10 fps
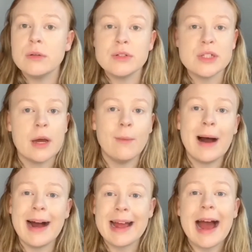So I
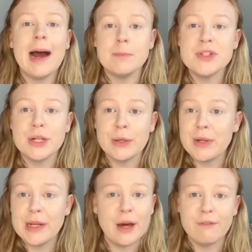absolutely love
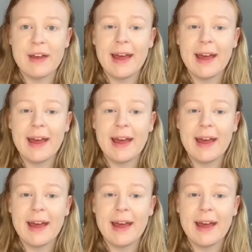it.